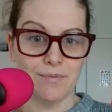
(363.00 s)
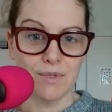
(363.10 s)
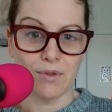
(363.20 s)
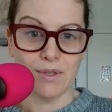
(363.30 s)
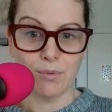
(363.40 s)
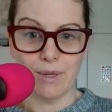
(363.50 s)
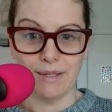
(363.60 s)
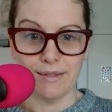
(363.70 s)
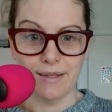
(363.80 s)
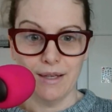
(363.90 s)
So this
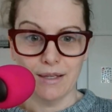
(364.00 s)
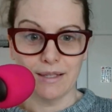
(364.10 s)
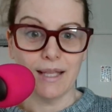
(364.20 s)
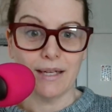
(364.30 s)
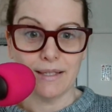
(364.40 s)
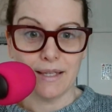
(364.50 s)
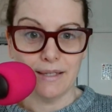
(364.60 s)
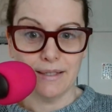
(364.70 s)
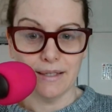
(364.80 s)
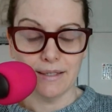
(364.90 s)
wins because that is the
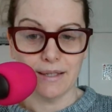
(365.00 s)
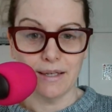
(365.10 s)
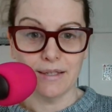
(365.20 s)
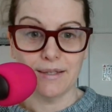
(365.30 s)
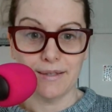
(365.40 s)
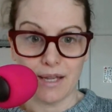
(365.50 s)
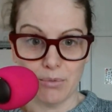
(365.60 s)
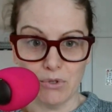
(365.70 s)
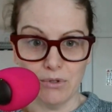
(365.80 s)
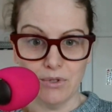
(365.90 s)
easiest. It is
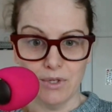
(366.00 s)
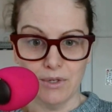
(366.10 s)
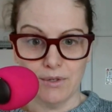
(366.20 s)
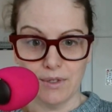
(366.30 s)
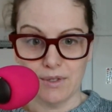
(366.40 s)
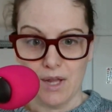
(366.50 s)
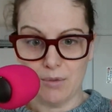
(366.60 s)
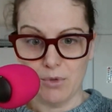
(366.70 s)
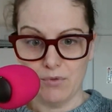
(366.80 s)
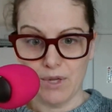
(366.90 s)
stable. It's
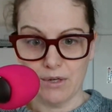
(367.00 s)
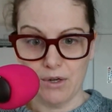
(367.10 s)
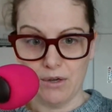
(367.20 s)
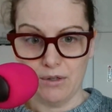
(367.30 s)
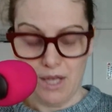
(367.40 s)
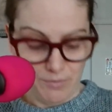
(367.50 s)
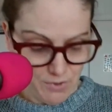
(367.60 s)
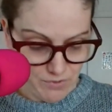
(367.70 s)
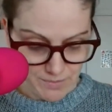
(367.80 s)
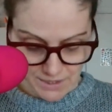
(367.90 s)
not moving at all. I'm
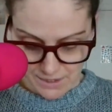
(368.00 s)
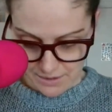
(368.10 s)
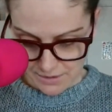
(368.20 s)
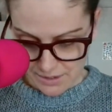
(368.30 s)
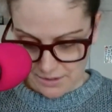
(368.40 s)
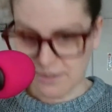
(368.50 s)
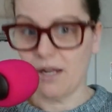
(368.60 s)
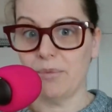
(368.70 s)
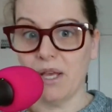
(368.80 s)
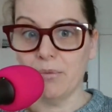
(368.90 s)
moving my desk. I need to
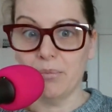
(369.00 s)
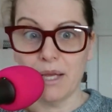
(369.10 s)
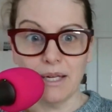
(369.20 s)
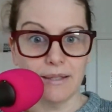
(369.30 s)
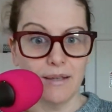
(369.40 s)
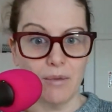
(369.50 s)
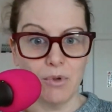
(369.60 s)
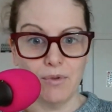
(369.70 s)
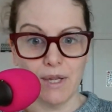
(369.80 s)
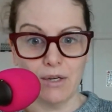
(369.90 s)
stop that, but it's not
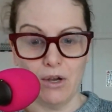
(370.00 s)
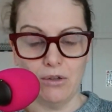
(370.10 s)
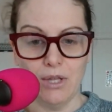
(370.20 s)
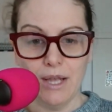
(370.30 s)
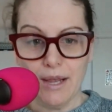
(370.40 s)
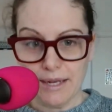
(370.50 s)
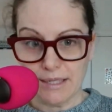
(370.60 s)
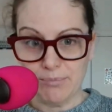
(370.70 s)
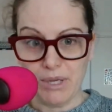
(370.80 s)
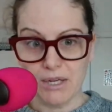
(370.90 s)
moving at all.
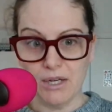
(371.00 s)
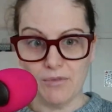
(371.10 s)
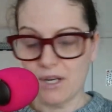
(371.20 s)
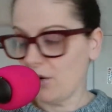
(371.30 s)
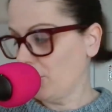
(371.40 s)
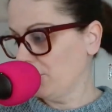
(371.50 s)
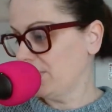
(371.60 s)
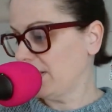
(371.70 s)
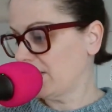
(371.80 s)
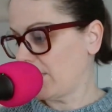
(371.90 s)
It's big enough that it
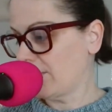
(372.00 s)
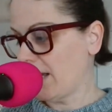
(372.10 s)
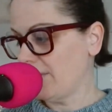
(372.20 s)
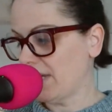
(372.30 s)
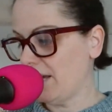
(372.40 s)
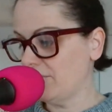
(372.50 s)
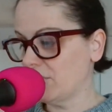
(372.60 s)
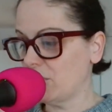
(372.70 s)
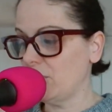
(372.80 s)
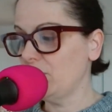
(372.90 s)
holds it, so I don't have to have
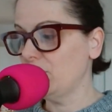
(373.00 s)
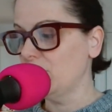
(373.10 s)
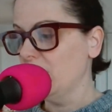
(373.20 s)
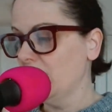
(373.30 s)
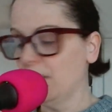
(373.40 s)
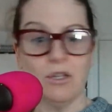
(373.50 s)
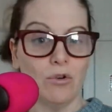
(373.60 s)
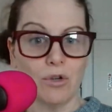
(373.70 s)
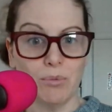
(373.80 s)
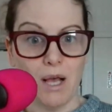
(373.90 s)
two
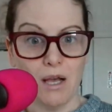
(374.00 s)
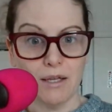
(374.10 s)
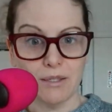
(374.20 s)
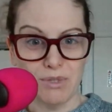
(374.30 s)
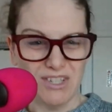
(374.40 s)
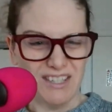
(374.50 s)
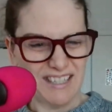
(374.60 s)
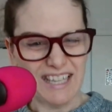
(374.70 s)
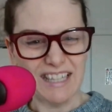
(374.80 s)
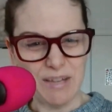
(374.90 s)
yoga blocks, which is
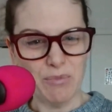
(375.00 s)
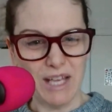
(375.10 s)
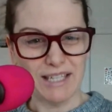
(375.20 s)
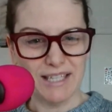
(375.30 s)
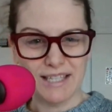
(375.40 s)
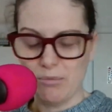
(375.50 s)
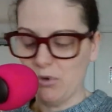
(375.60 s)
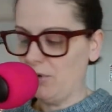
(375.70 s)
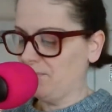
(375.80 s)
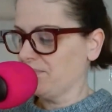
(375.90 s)
slightly less
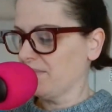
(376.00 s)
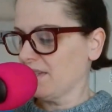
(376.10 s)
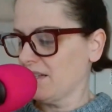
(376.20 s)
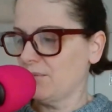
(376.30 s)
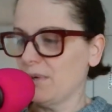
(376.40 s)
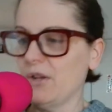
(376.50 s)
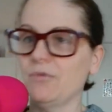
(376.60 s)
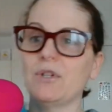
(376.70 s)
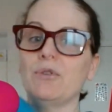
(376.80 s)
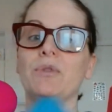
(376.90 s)
stable. Because when you
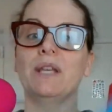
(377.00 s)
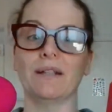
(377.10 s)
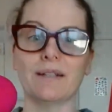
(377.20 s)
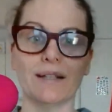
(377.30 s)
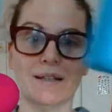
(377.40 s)
have two things,